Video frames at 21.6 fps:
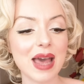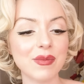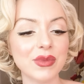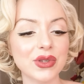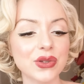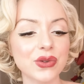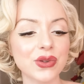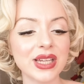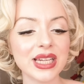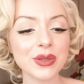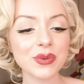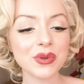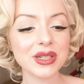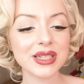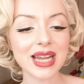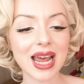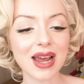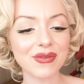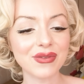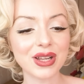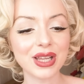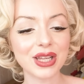So these were
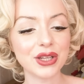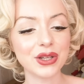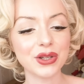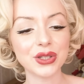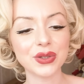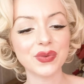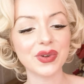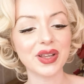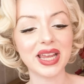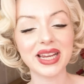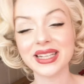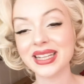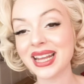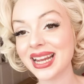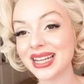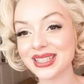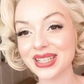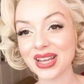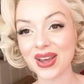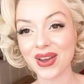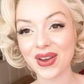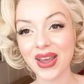definitely used for like
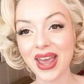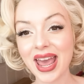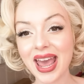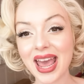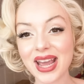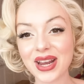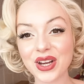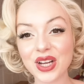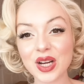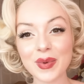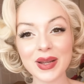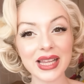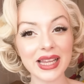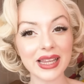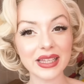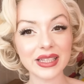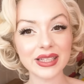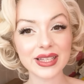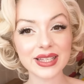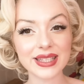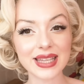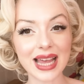nights out. Could have been a
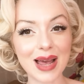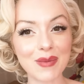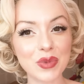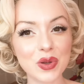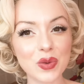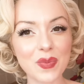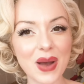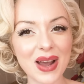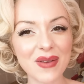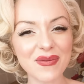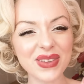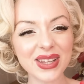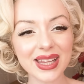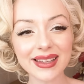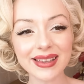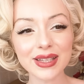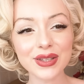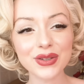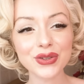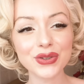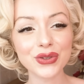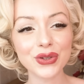little sample, but I feel like
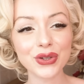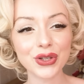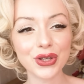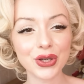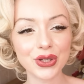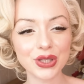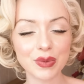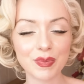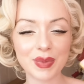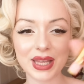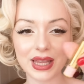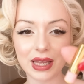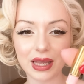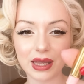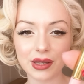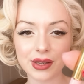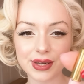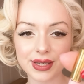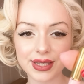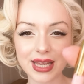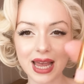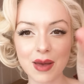this is too cute to be a
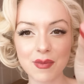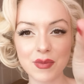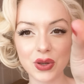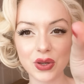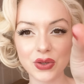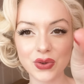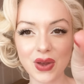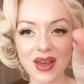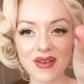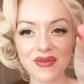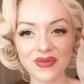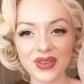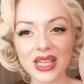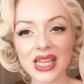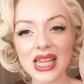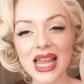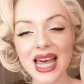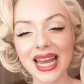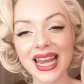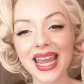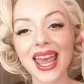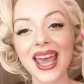little sample. So I feel
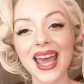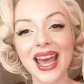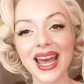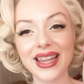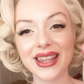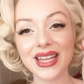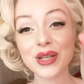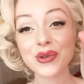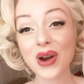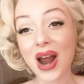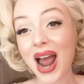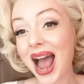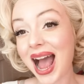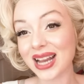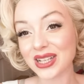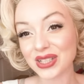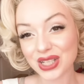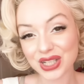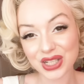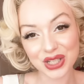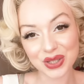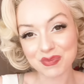like these were
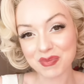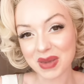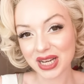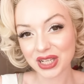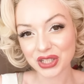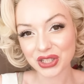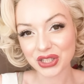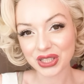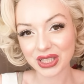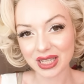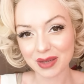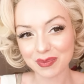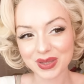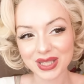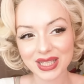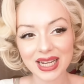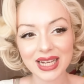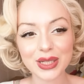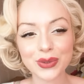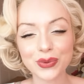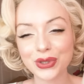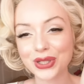actually just miniature
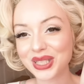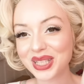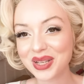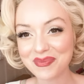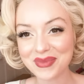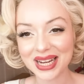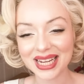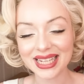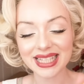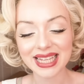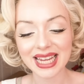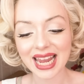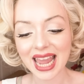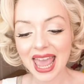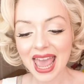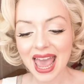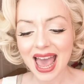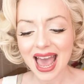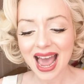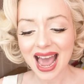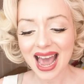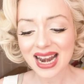lipsticks, which is amazing.
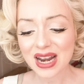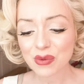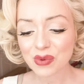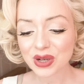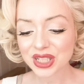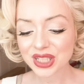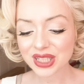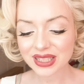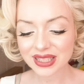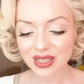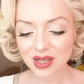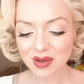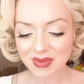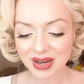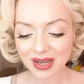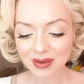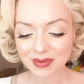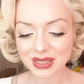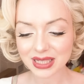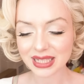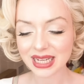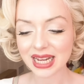And I wish they still made
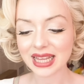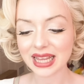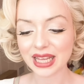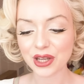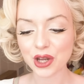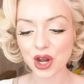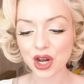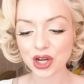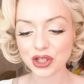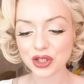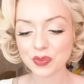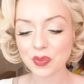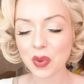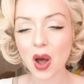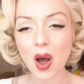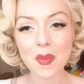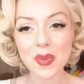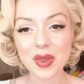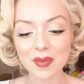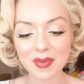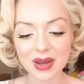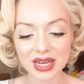them today, like you could just
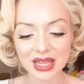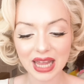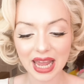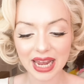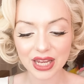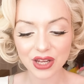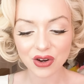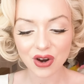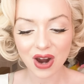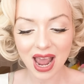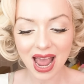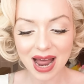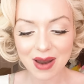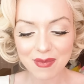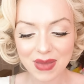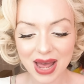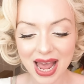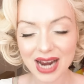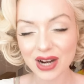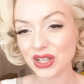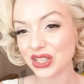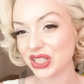pop them in like your
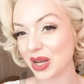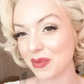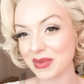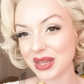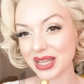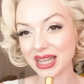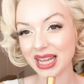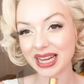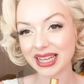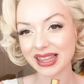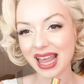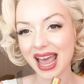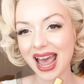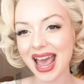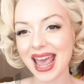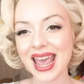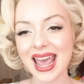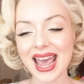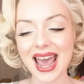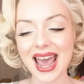handbag or something like that.